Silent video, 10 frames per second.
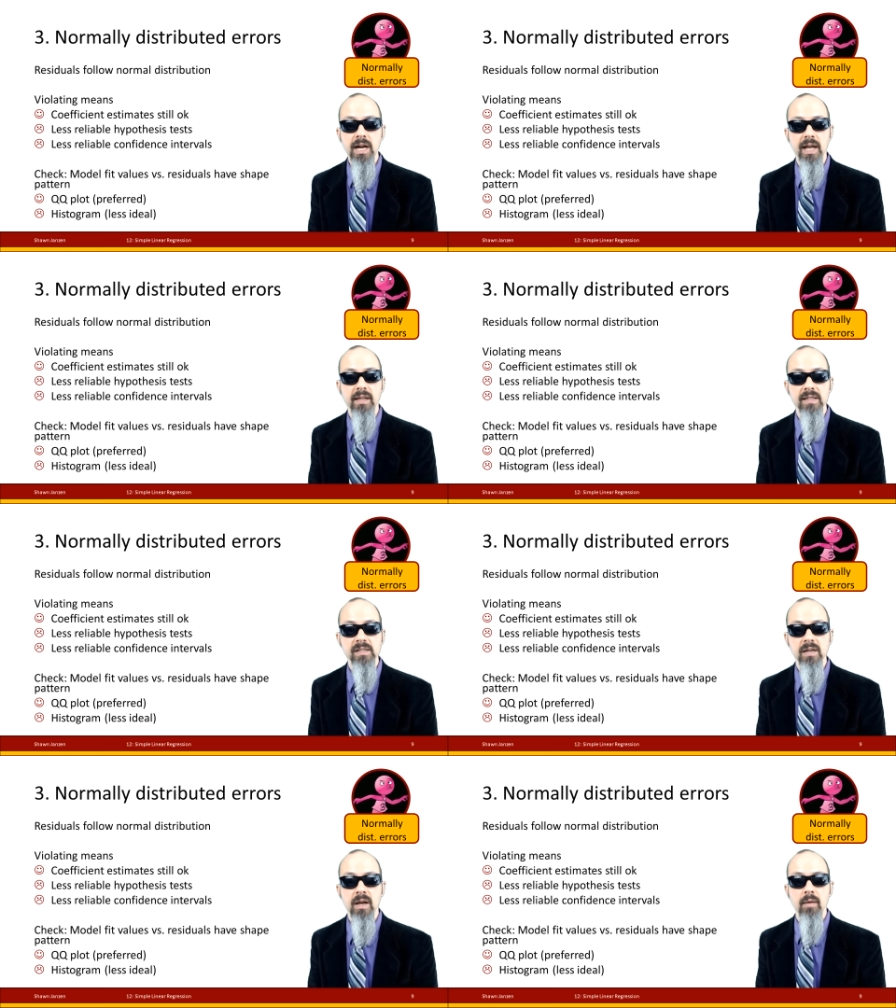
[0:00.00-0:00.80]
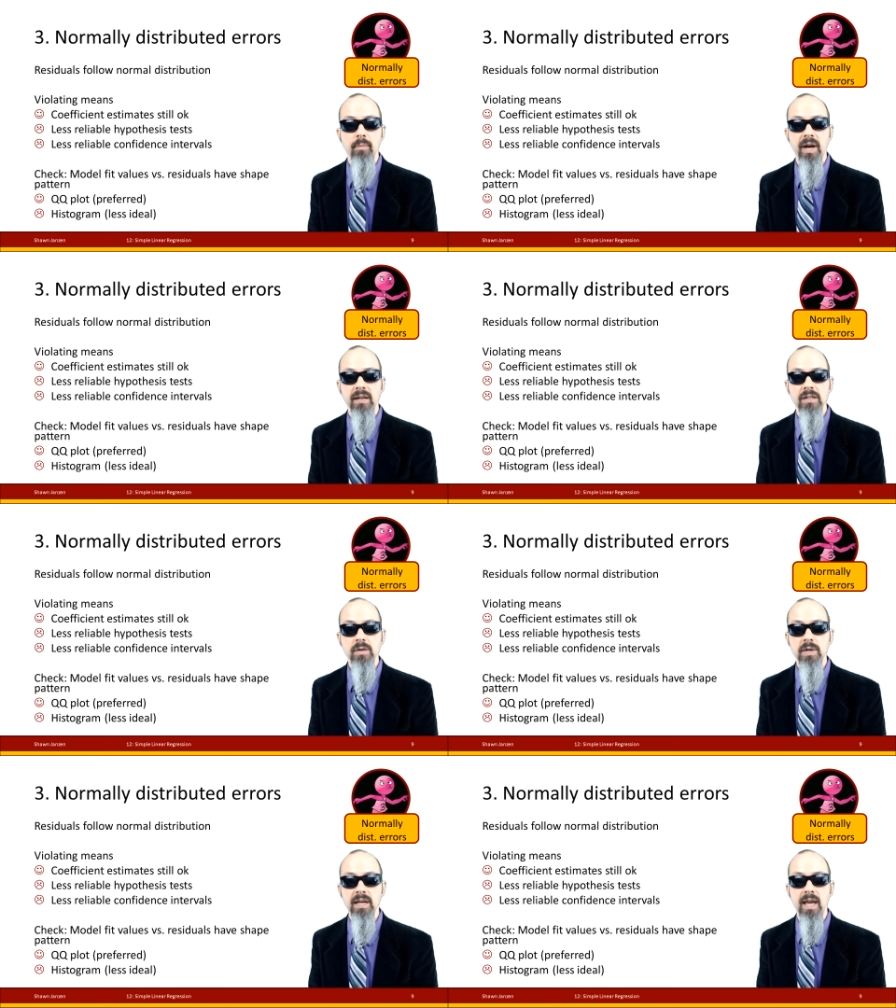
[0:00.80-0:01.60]
on this by
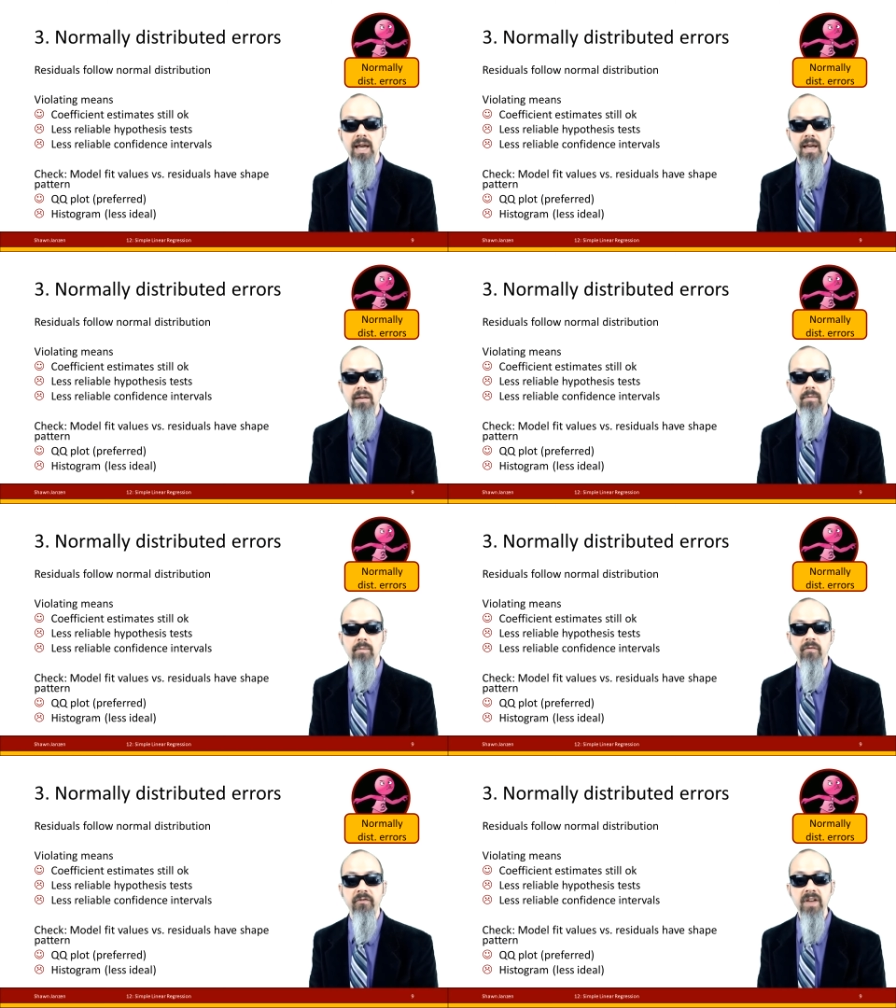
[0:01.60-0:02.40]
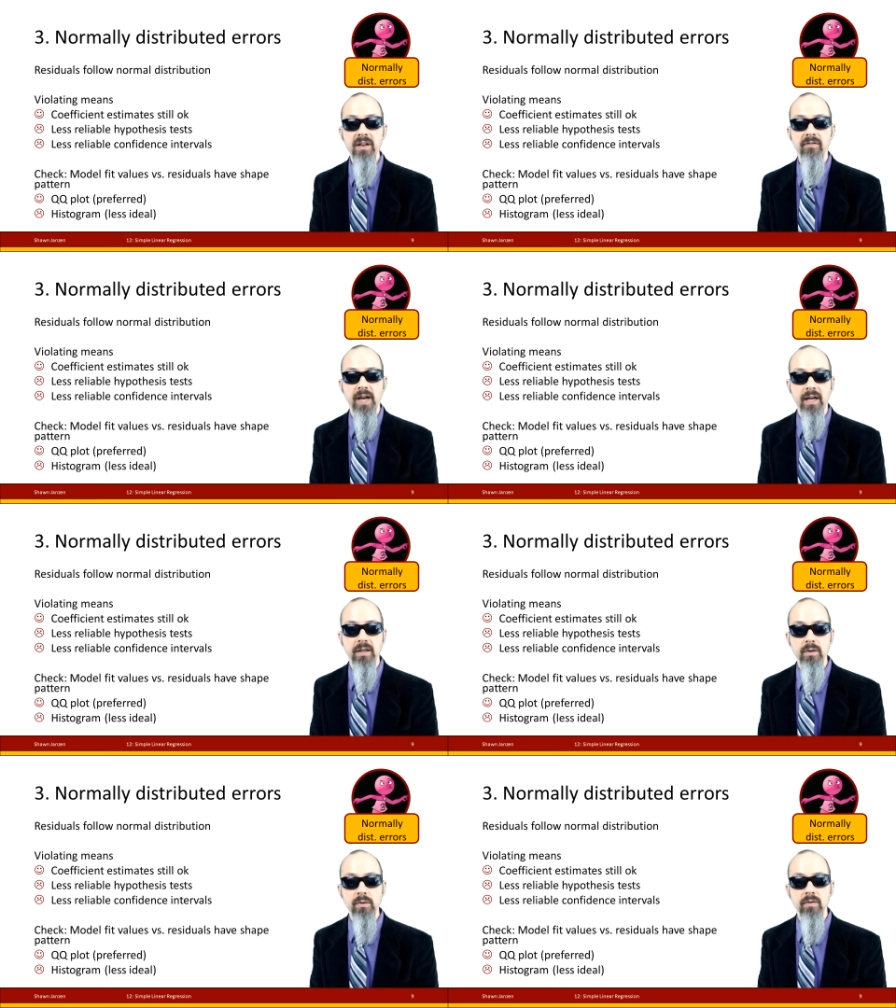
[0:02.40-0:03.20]
doing a fit
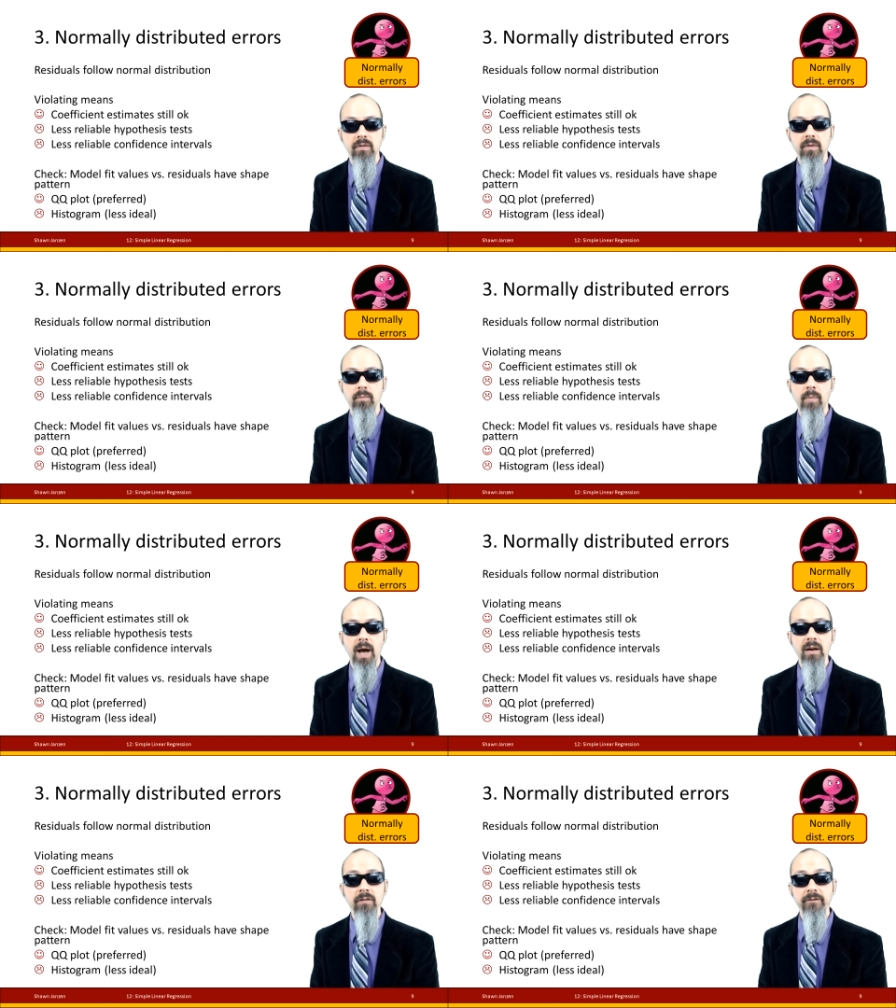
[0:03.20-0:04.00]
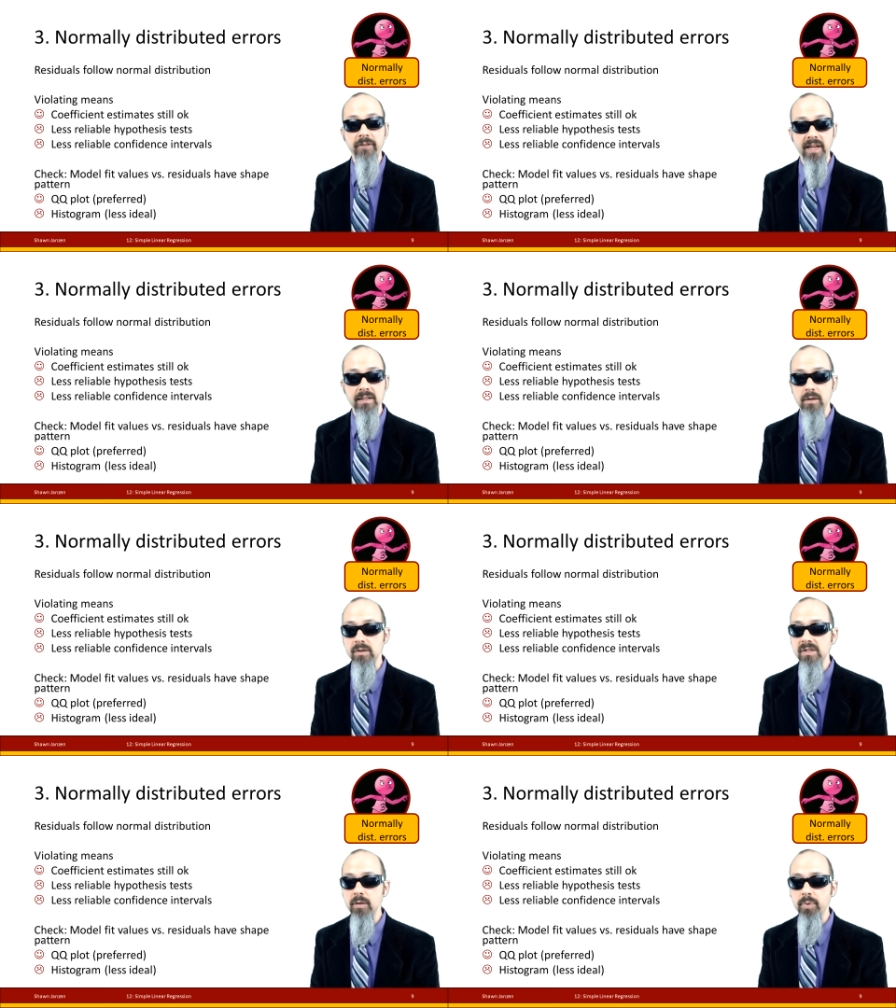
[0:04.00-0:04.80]
value, model fit,
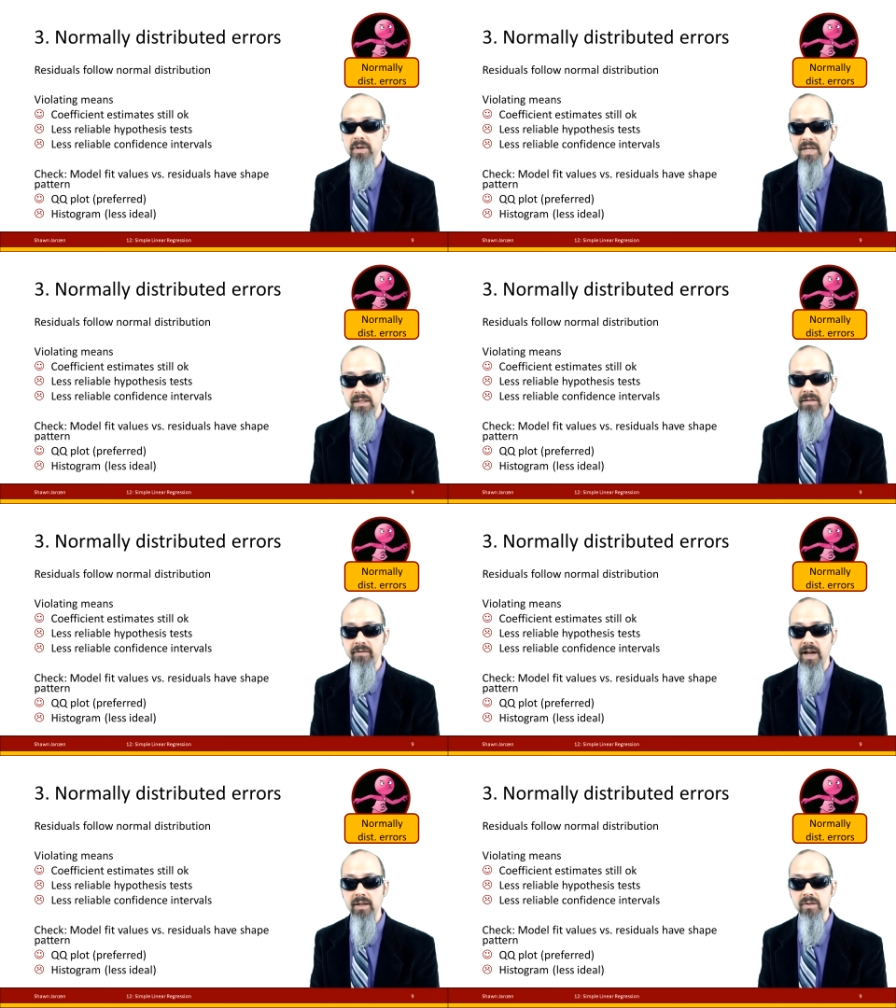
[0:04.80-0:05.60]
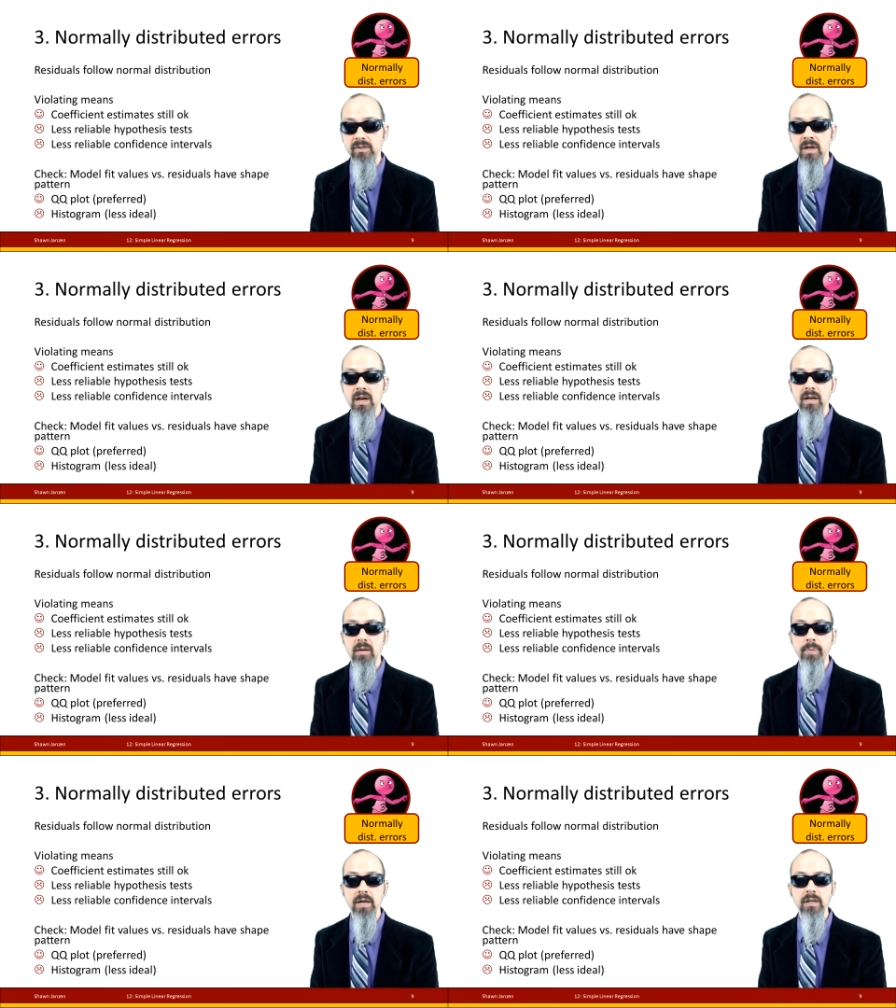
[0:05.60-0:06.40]
those are your predicted values,
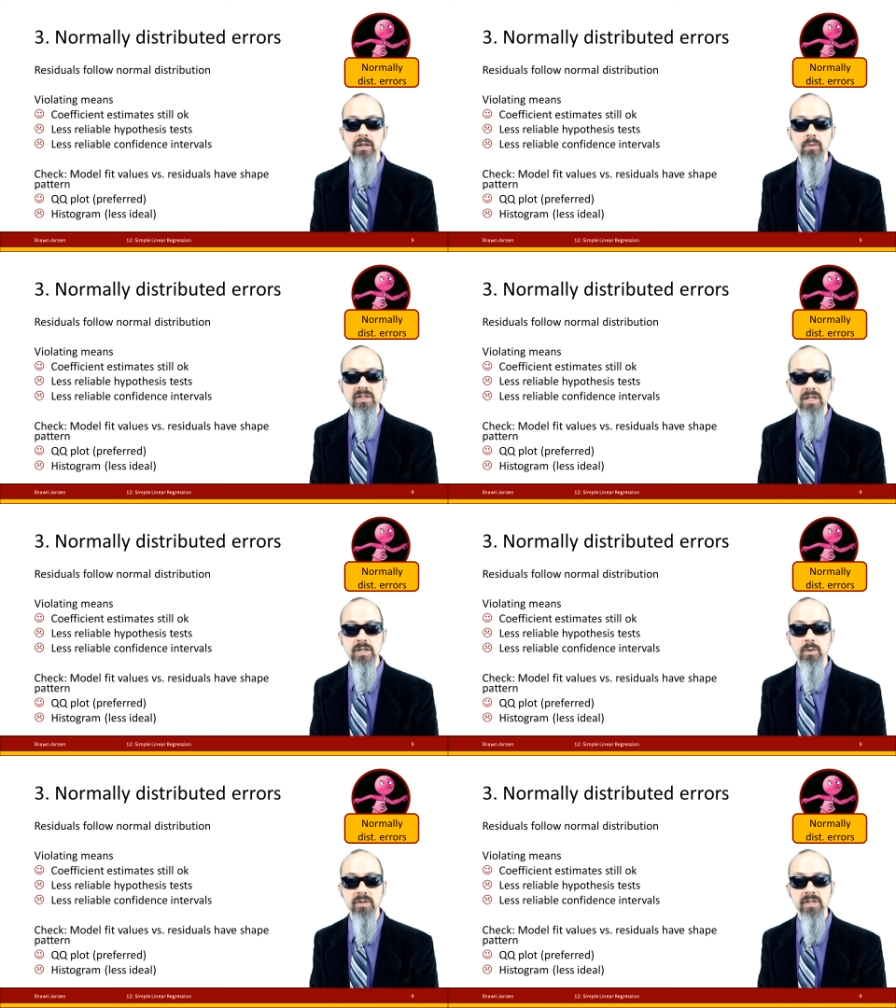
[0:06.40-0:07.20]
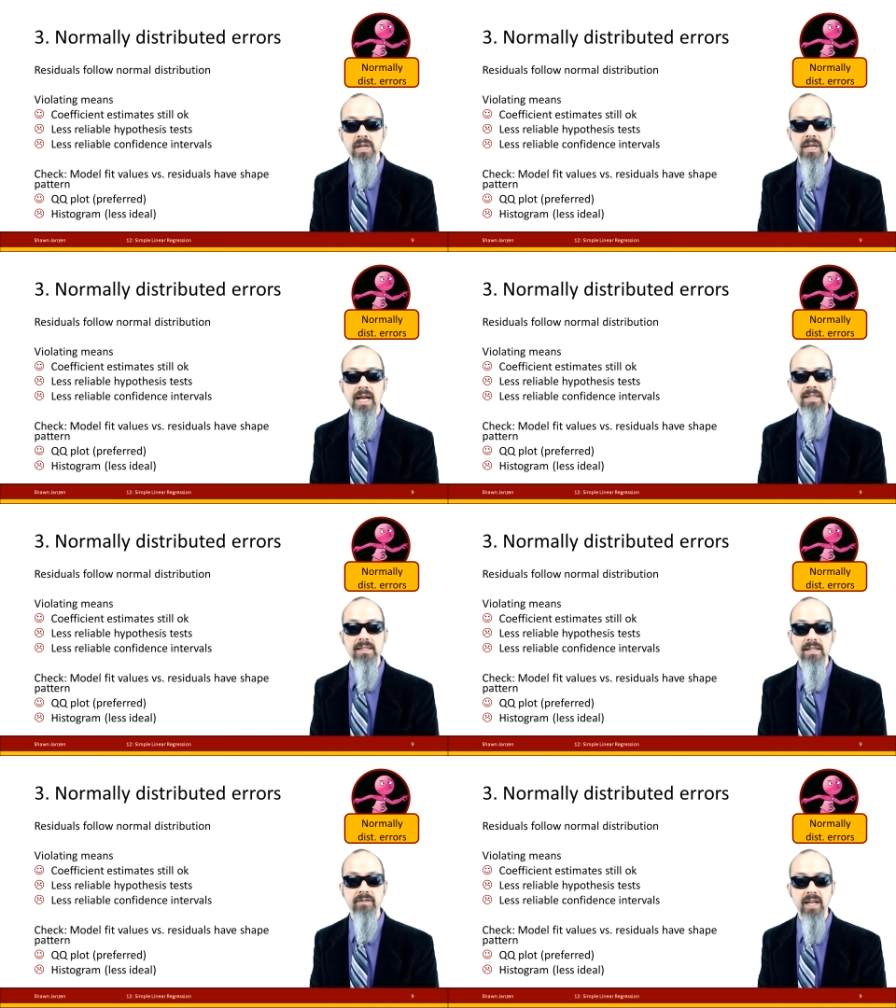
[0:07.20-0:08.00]
compared to the residuals and
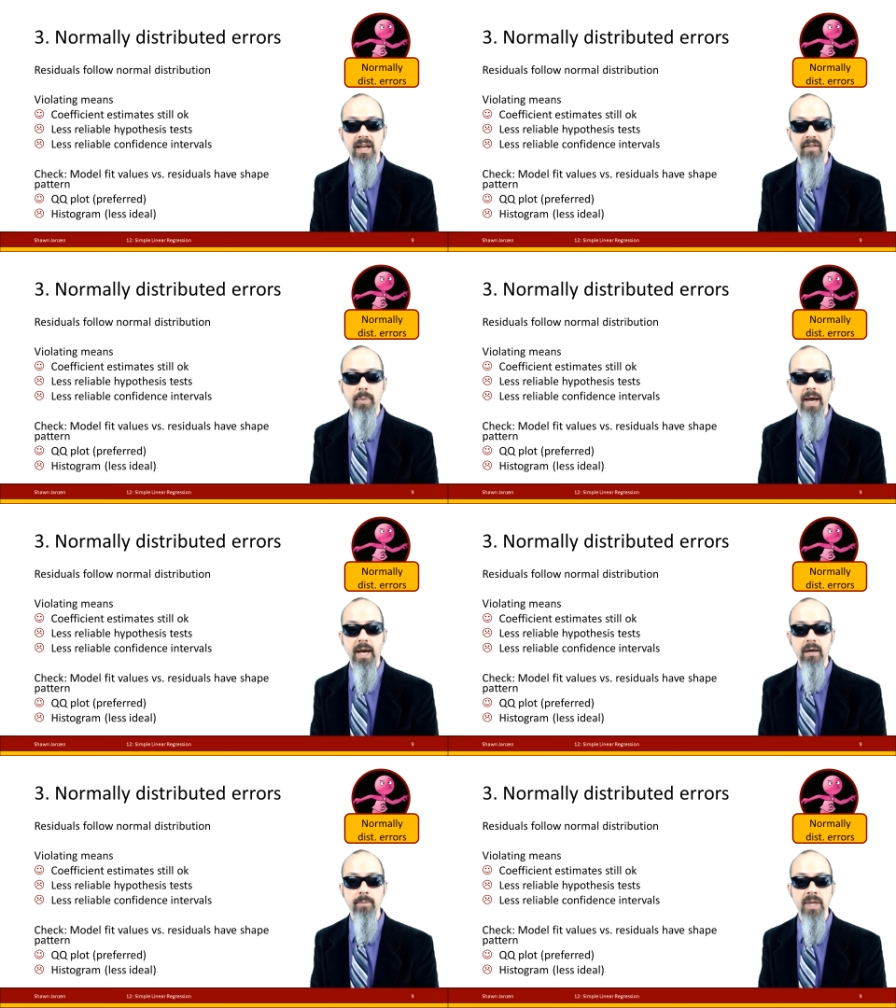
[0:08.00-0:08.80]
see if they have a pattern.